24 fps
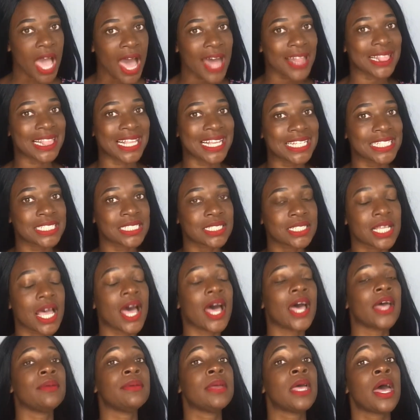I think it's
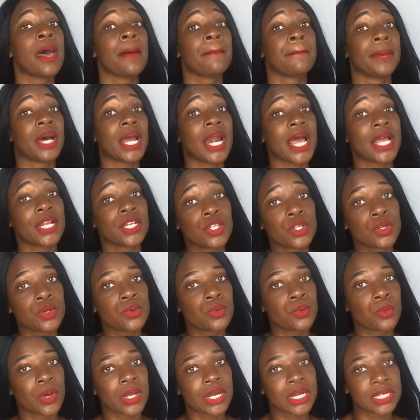time, but I do
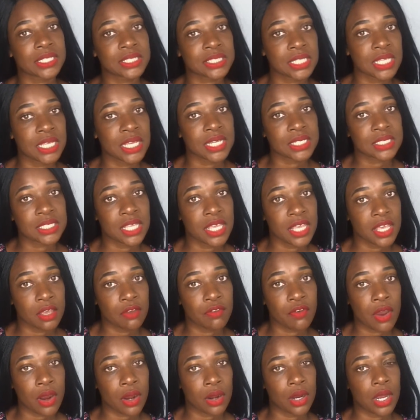want to see us
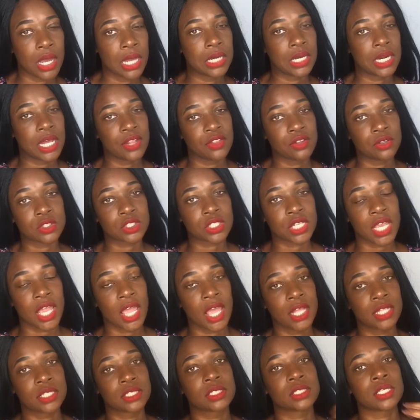give her another
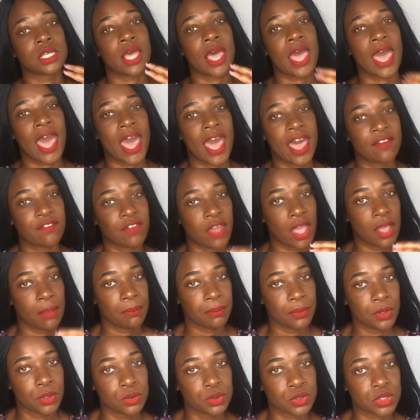chance to have a
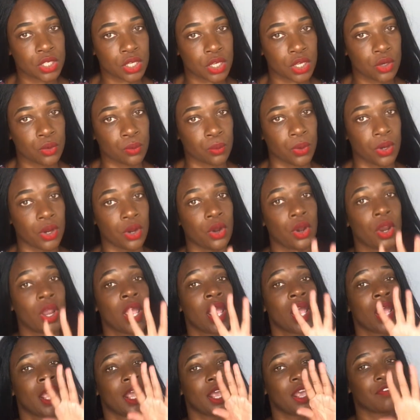music career.
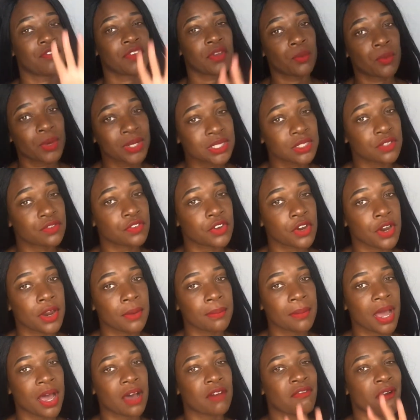If it wasn't for
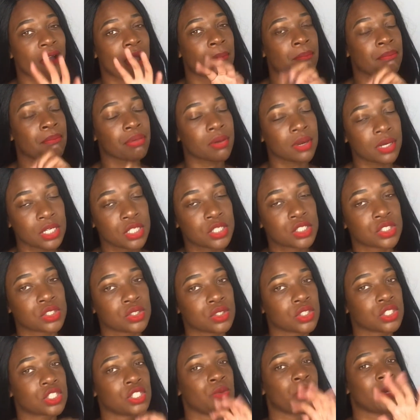her mouth, I'm pretty
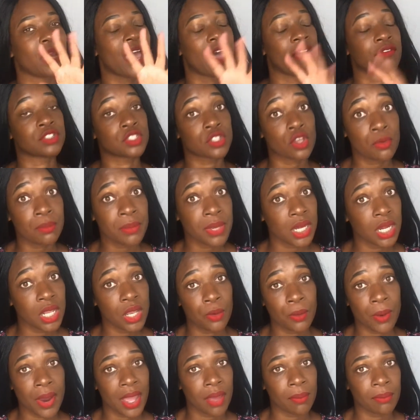sure she would have so many
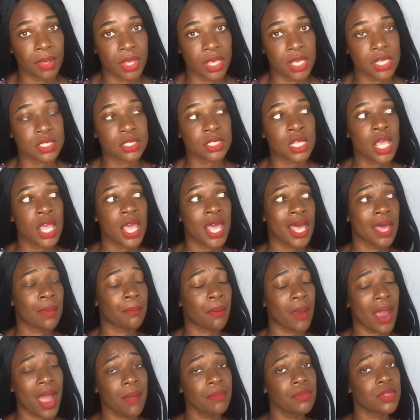Grammys and
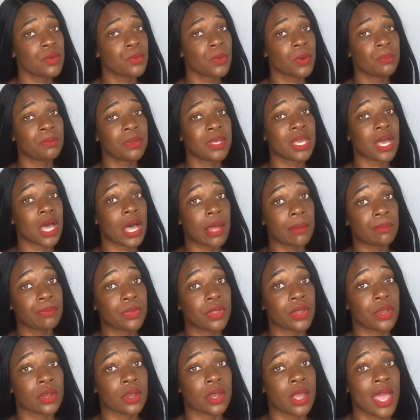probably would be up
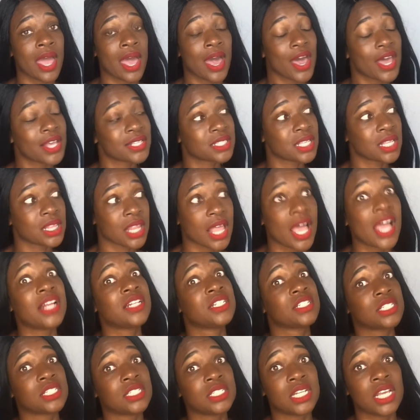there as a
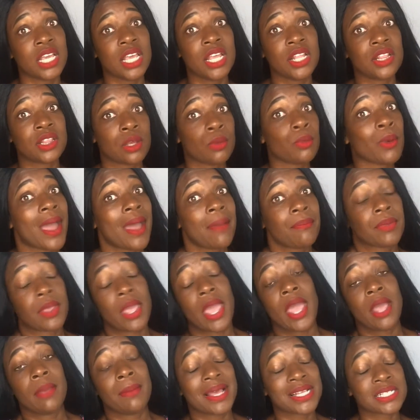legend in the rap
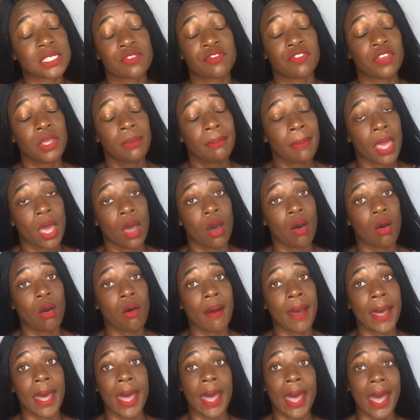game as a
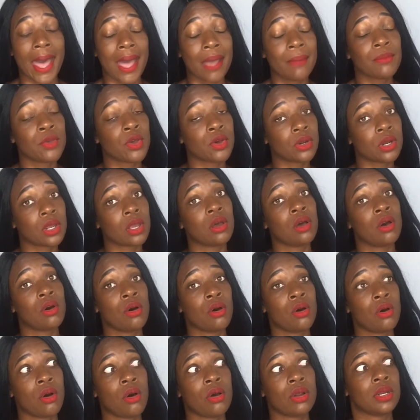female. I'm going to
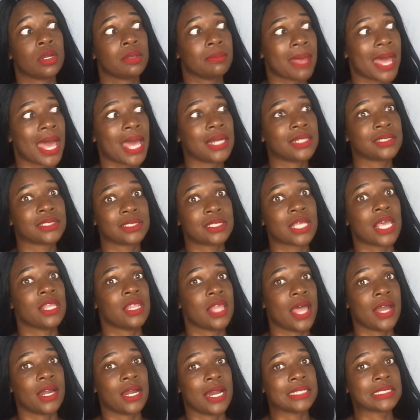go on the bat and say
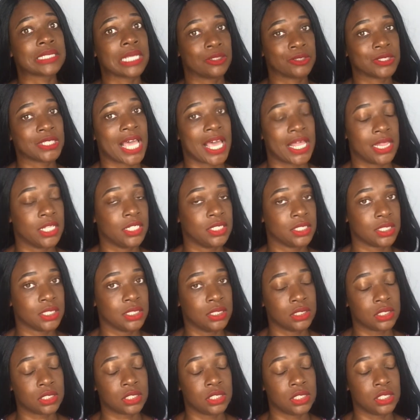that. That's how
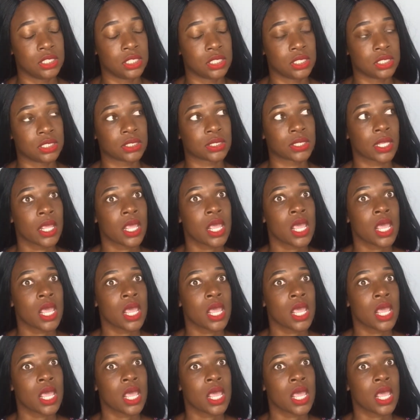talented she is.